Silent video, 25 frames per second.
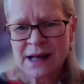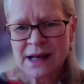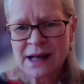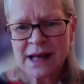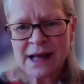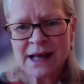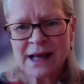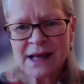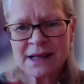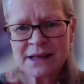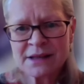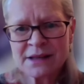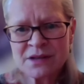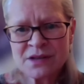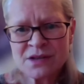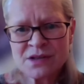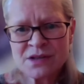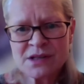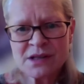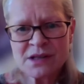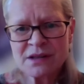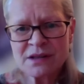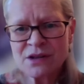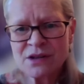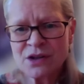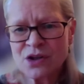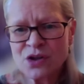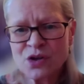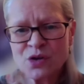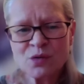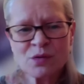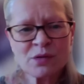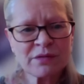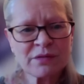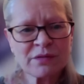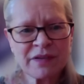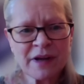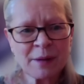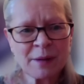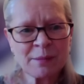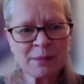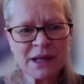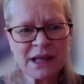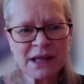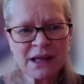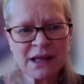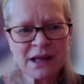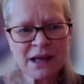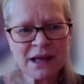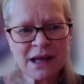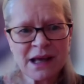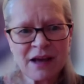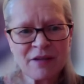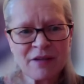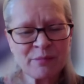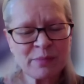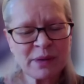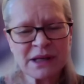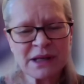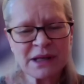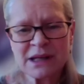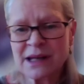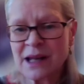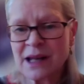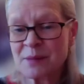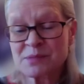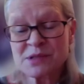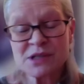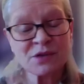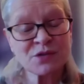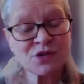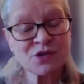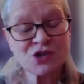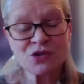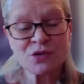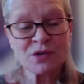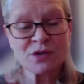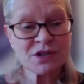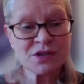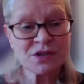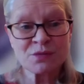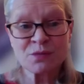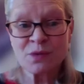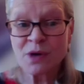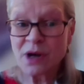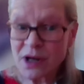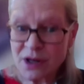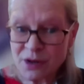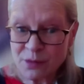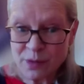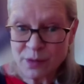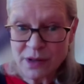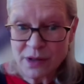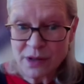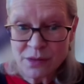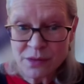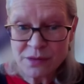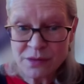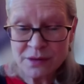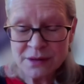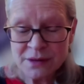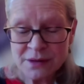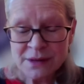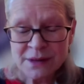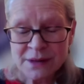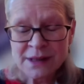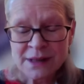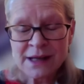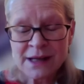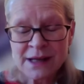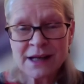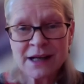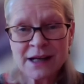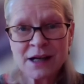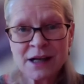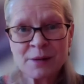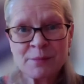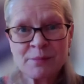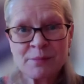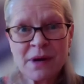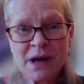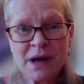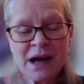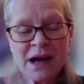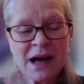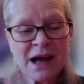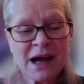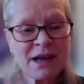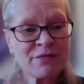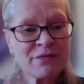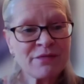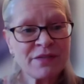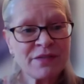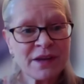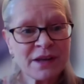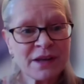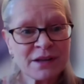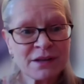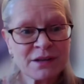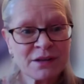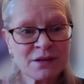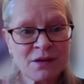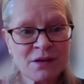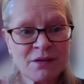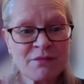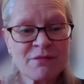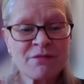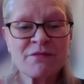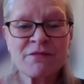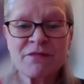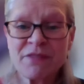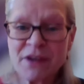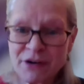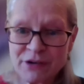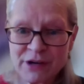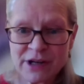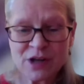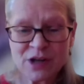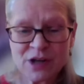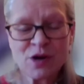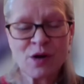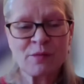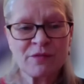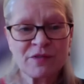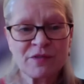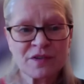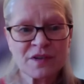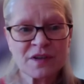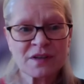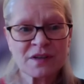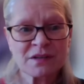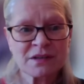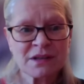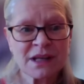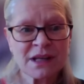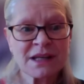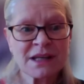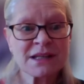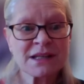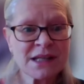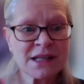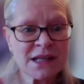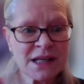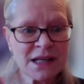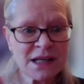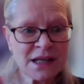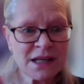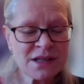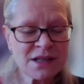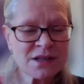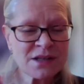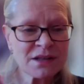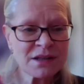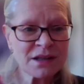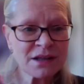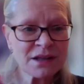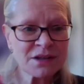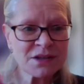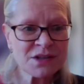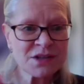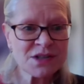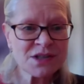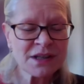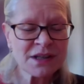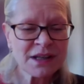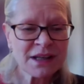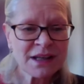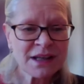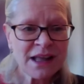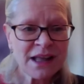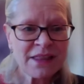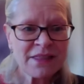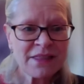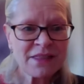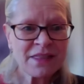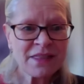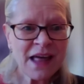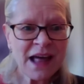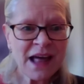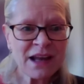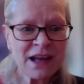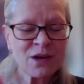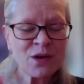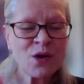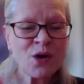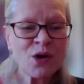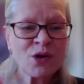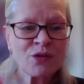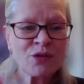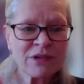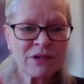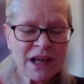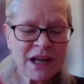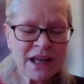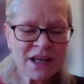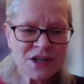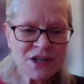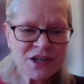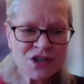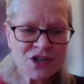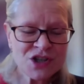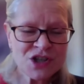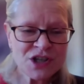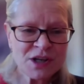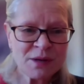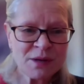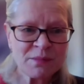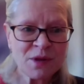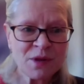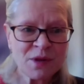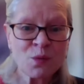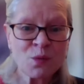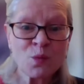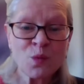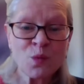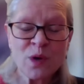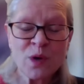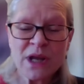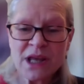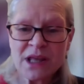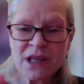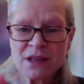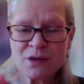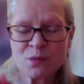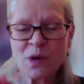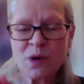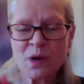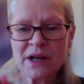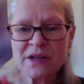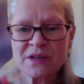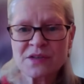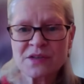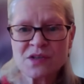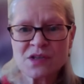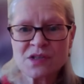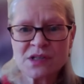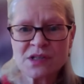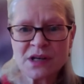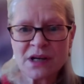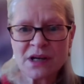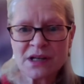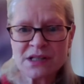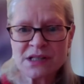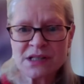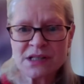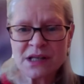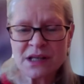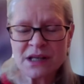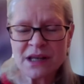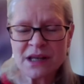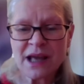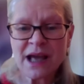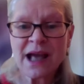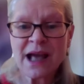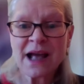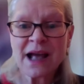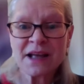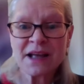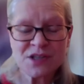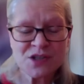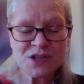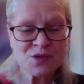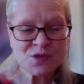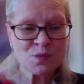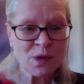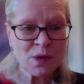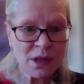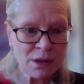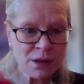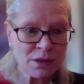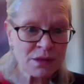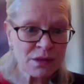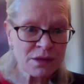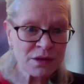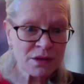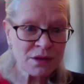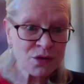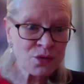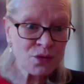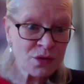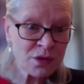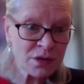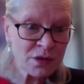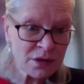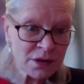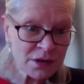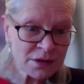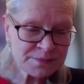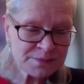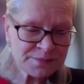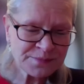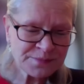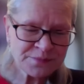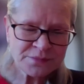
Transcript: And the Hugel family have been an absolute joy to work with um, I feel very confident indeed that that long relationship that we, the Wine Society, has with Hugel